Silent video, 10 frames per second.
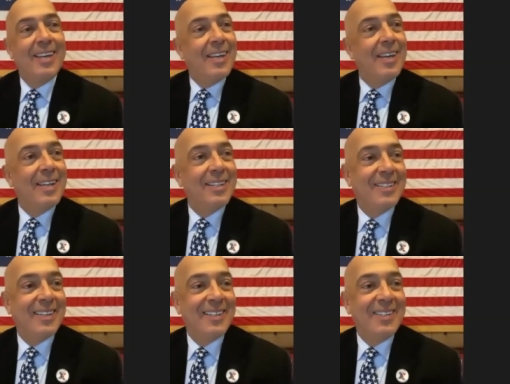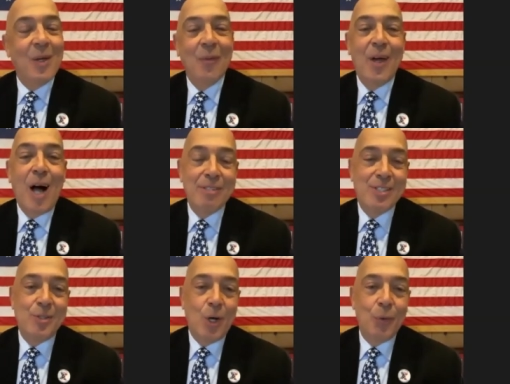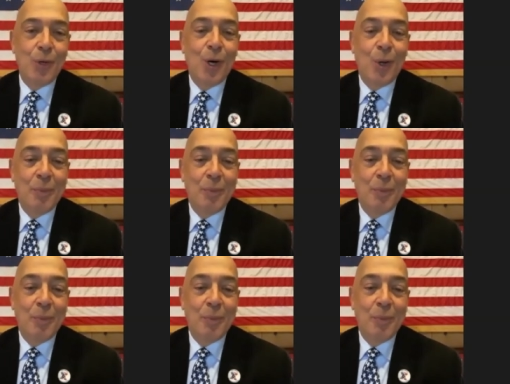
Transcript: and uh, you know they obviously don't know.